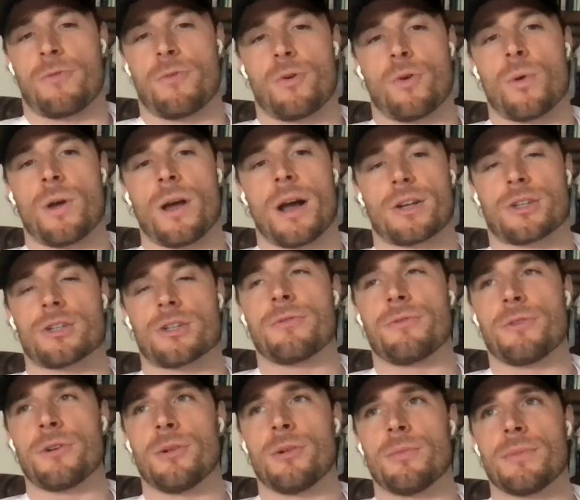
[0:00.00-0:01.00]
before we actually
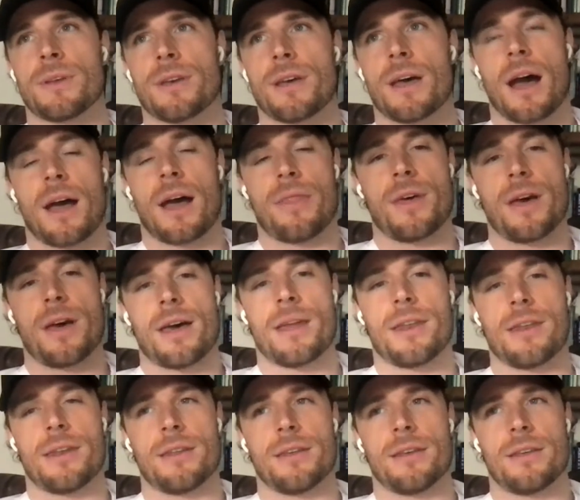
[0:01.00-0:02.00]
filmed it, and
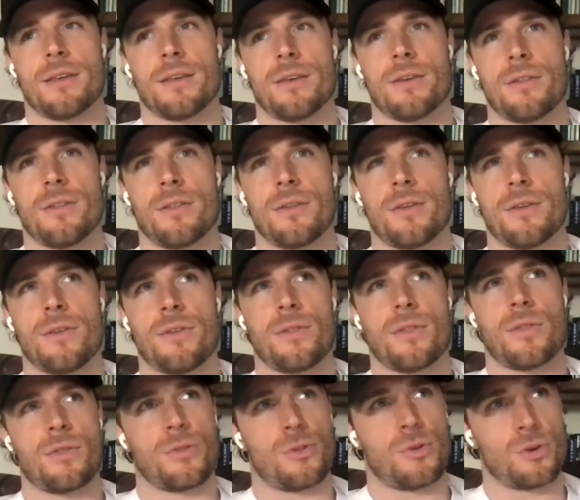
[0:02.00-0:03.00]
then
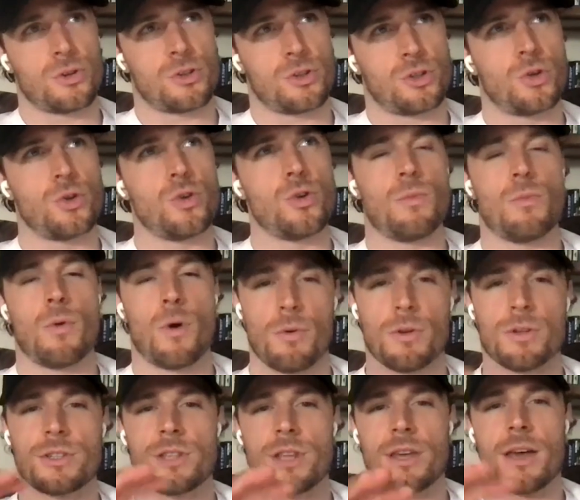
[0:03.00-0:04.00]
there's two
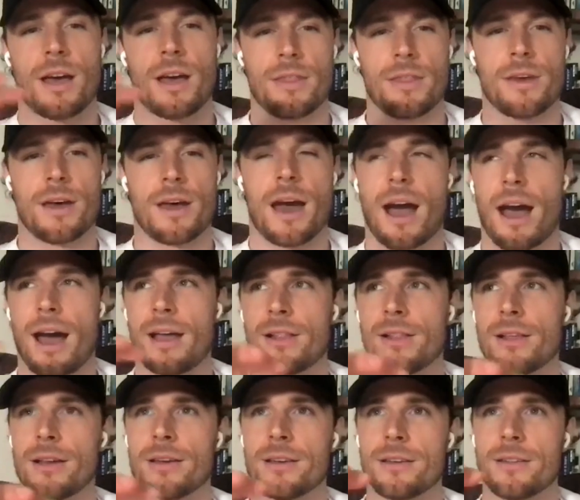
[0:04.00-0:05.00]
moments that
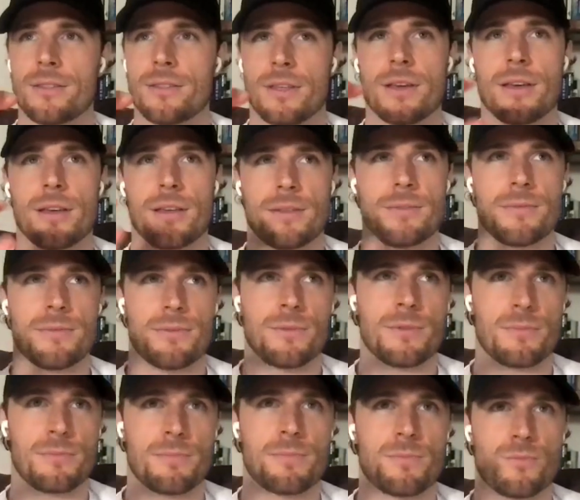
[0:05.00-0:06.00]
highlight that
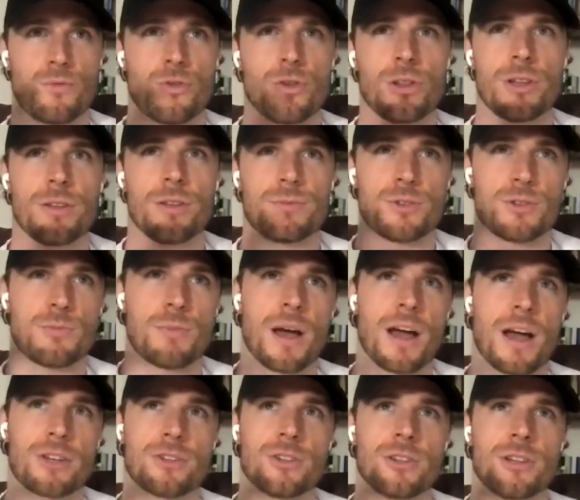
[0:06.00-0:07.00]
really
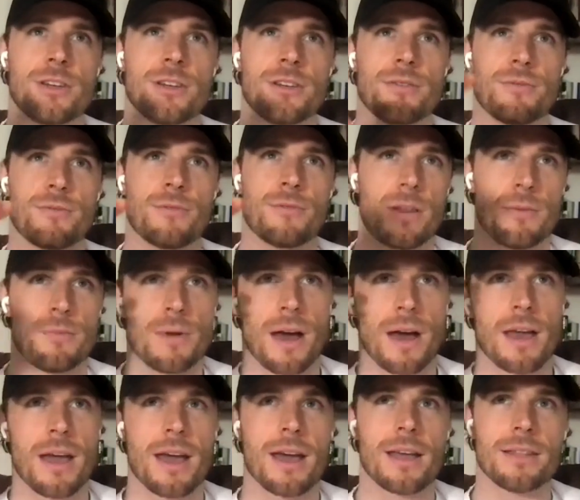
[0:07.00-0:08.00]
specially in
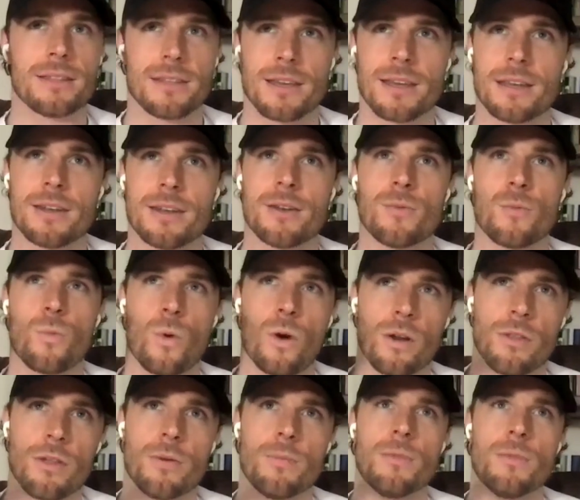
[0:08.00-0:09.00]
my head, and
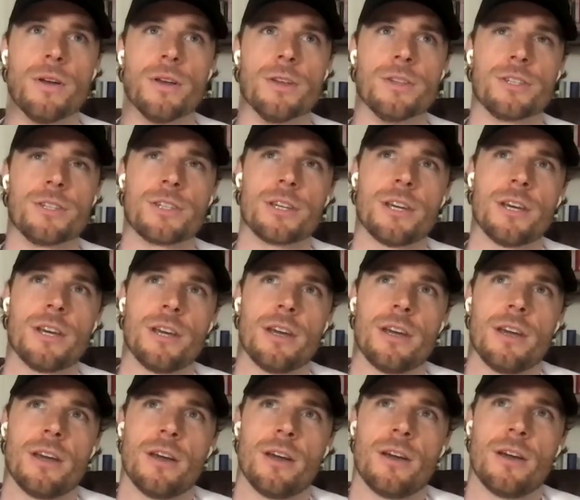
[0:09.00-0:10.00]
one of them is
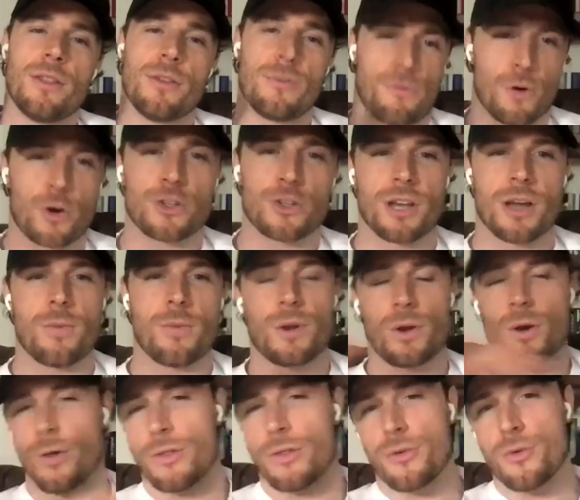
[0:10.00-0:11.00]
the first time we
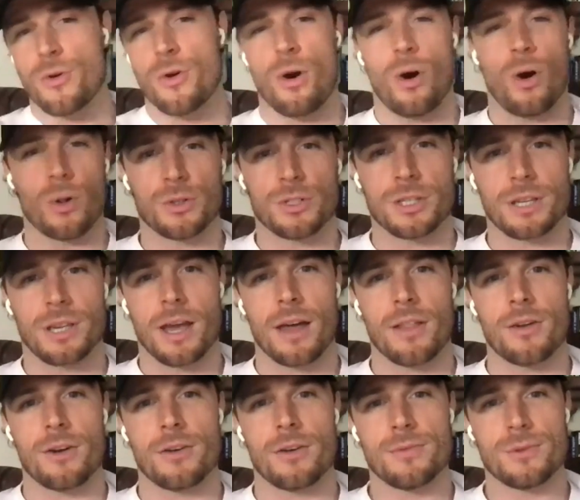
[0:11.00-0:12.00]
got through it all
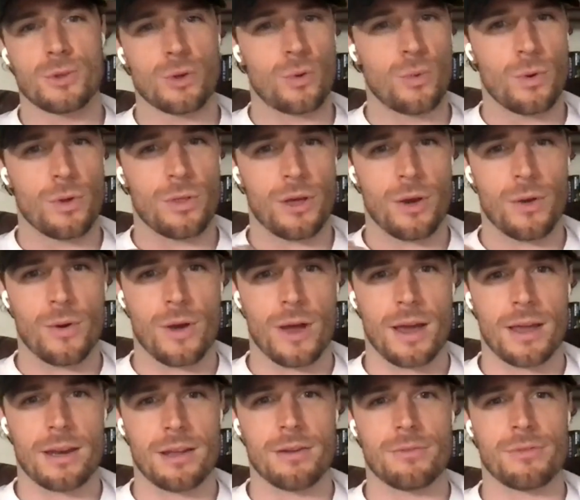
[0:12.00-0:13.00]
together, so without
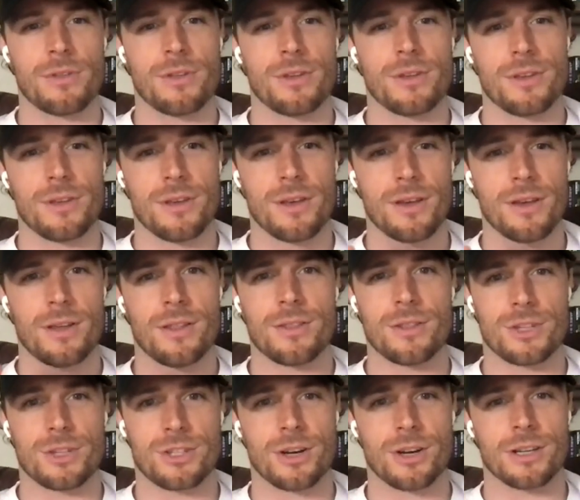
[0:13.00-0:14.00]
any of the
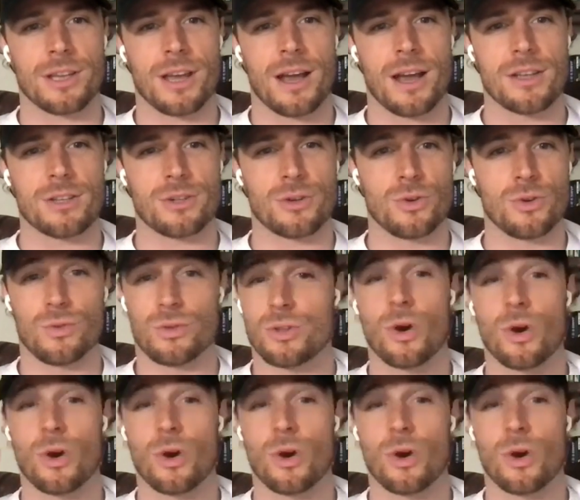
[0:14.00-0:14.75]
stunt guys who